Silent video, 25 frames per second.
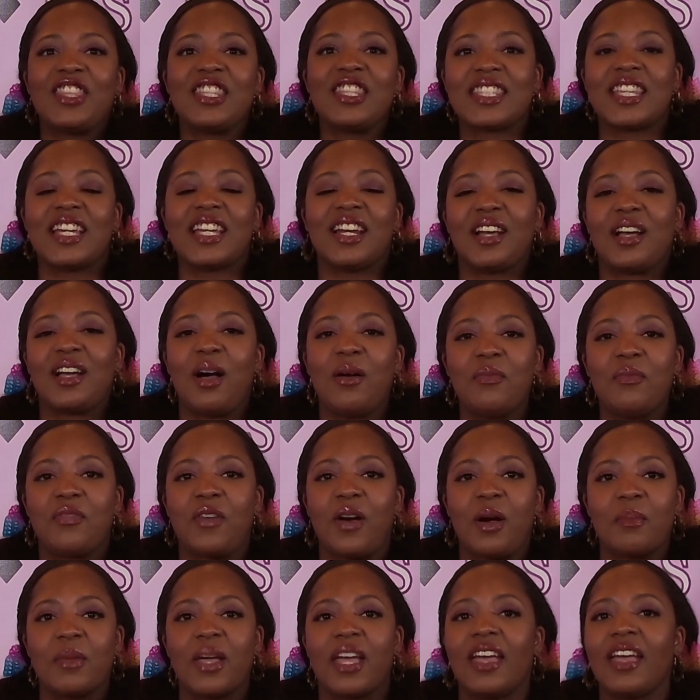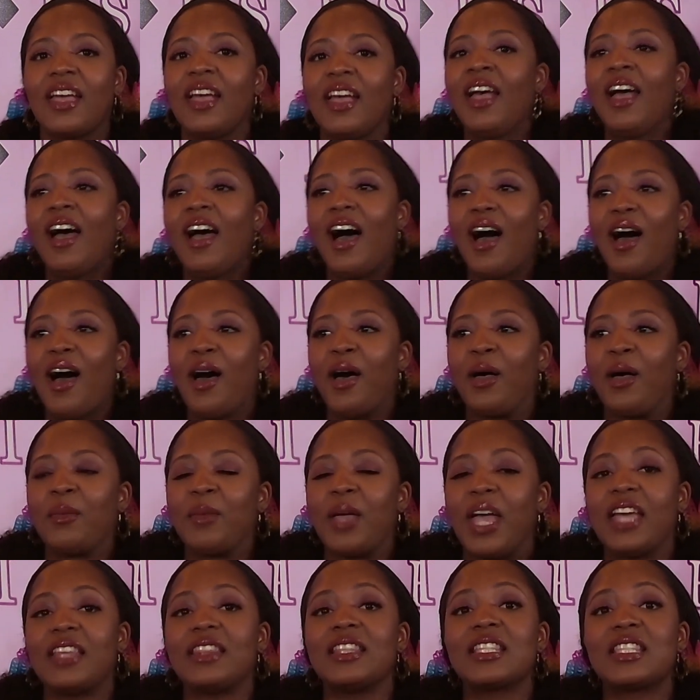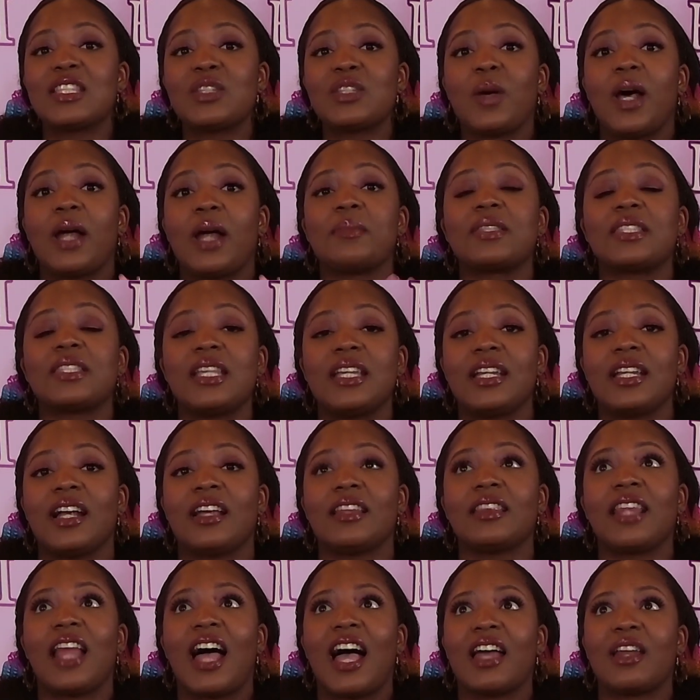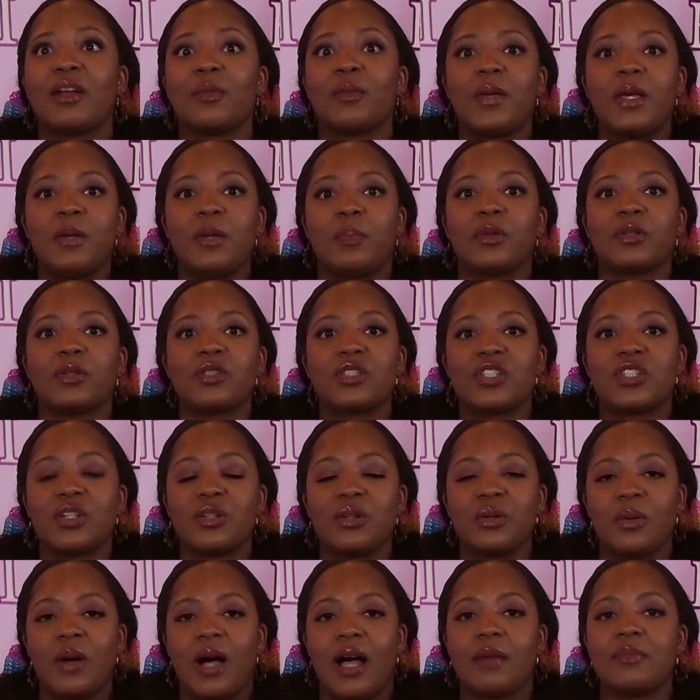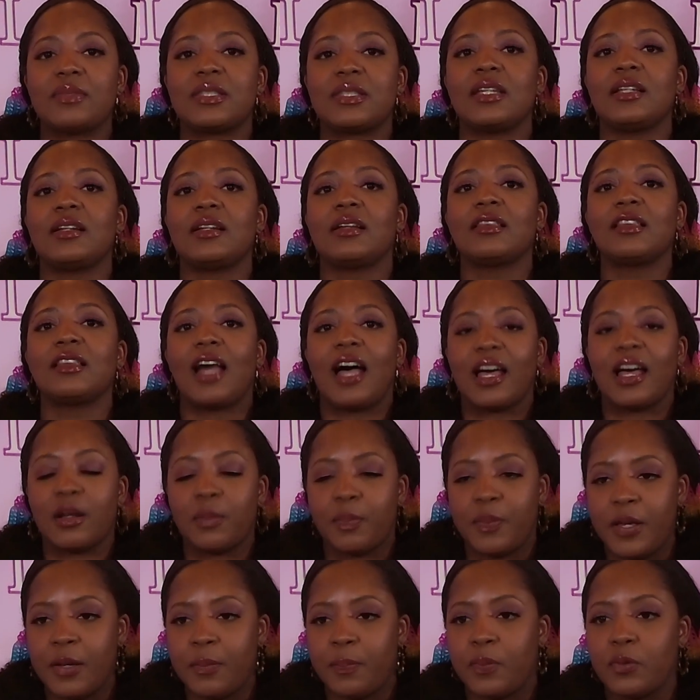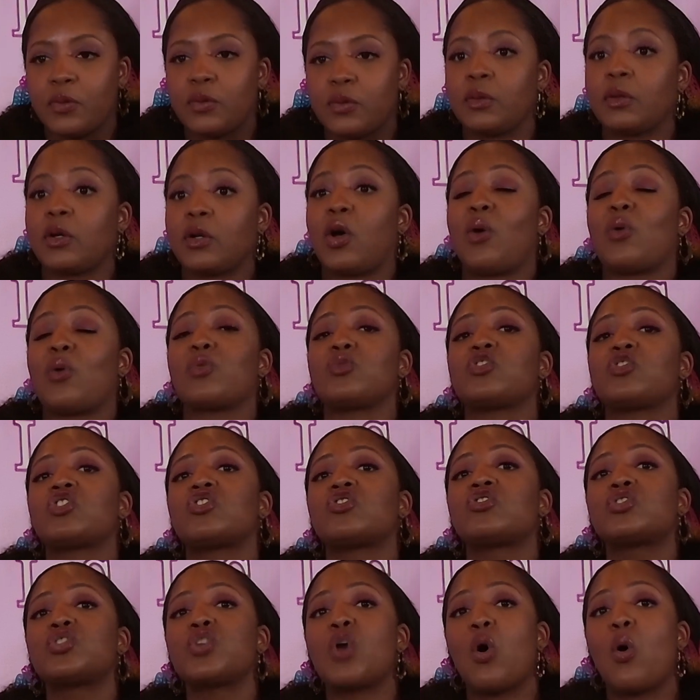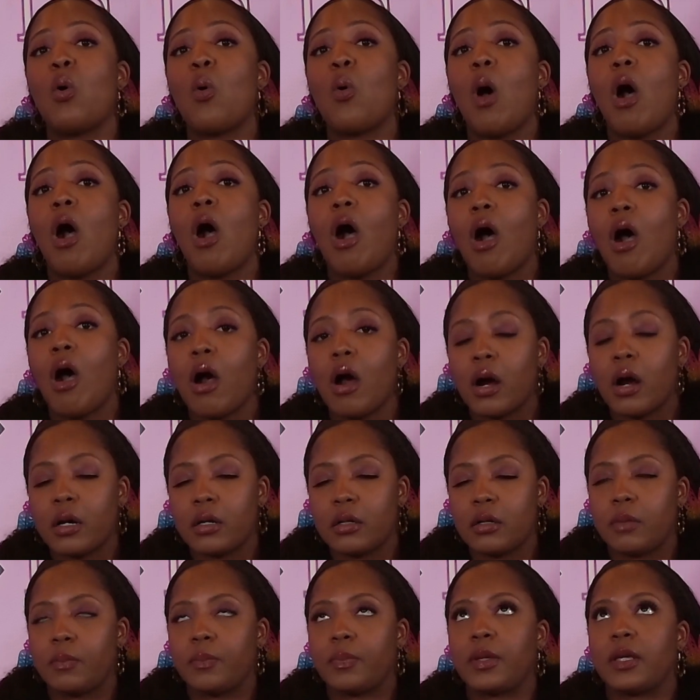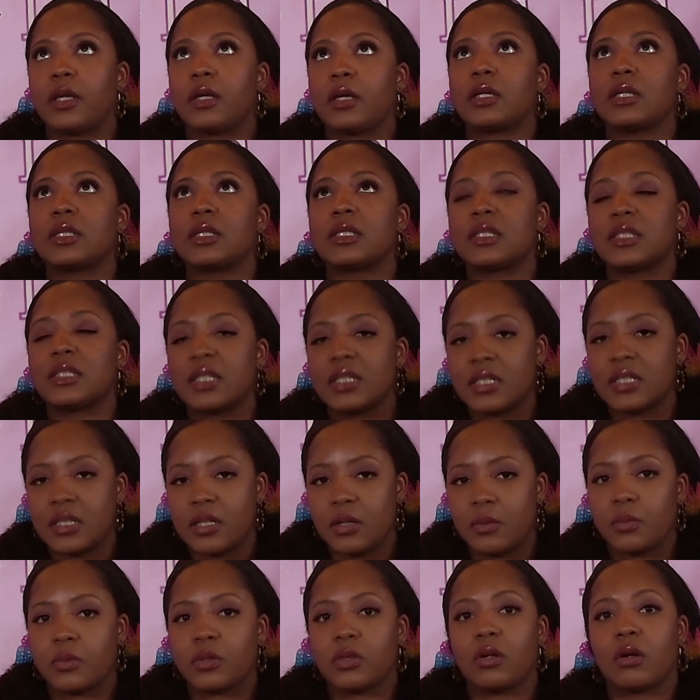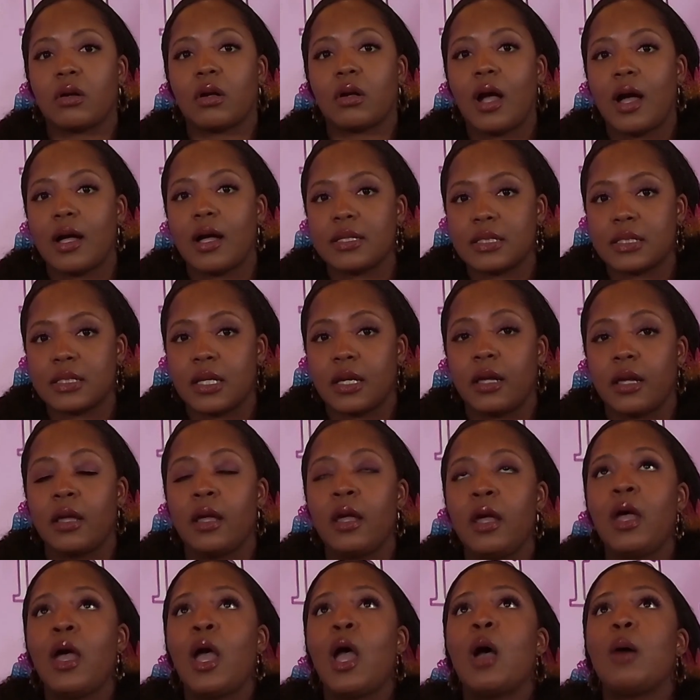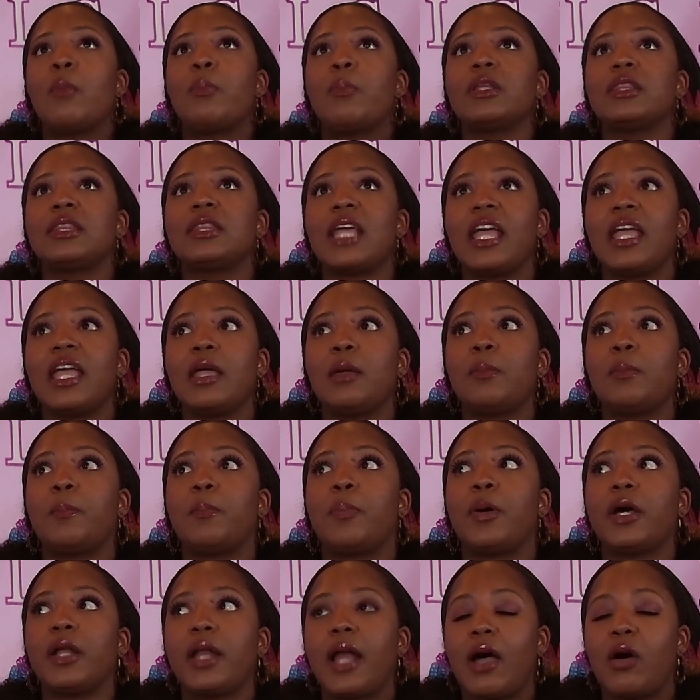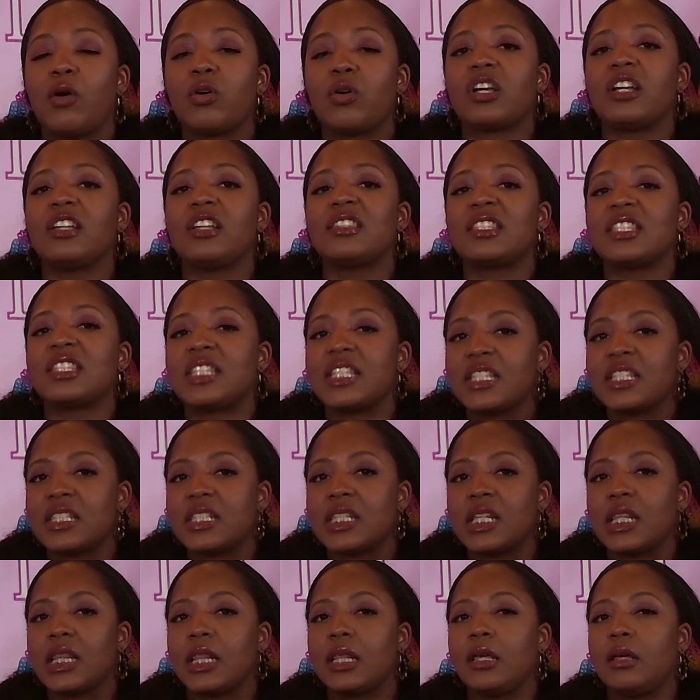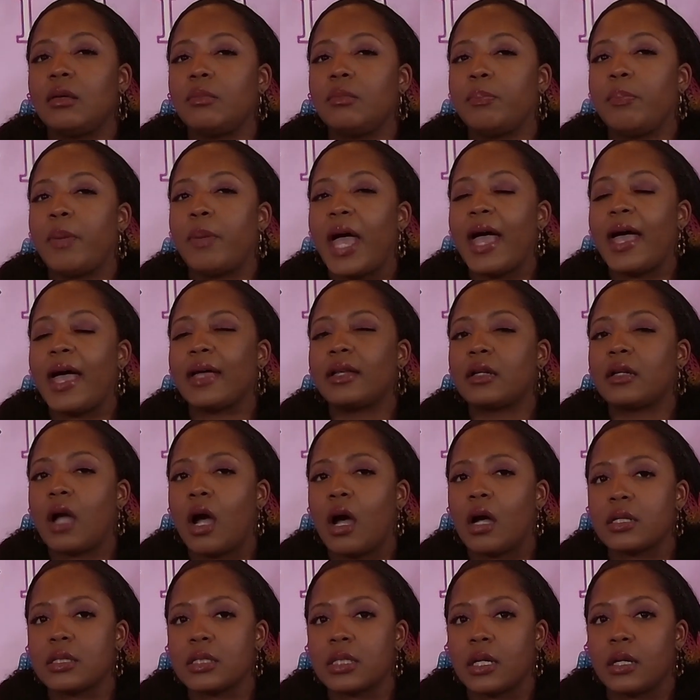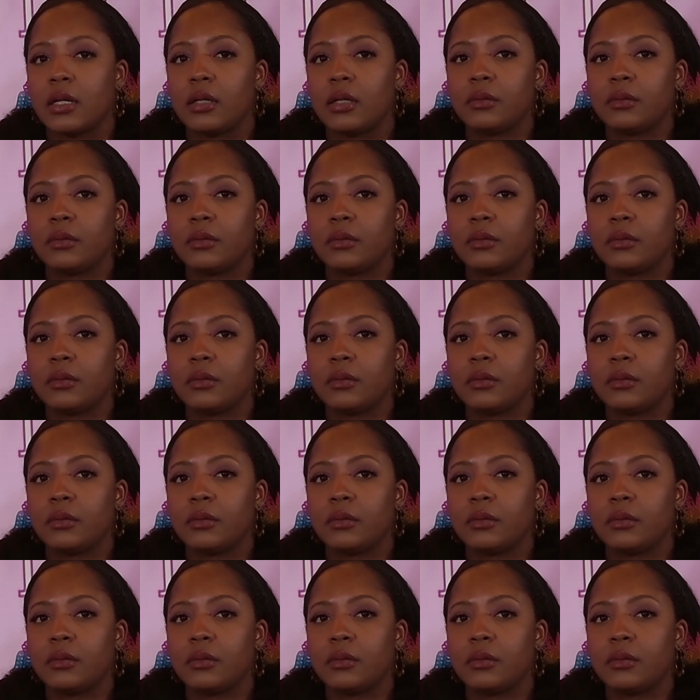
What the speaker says: going to come from it. And this is what I'm seeing a lot of people do. I'm seeing a lot of people go so hard on being consistent with their content, but they put out consistently bad content.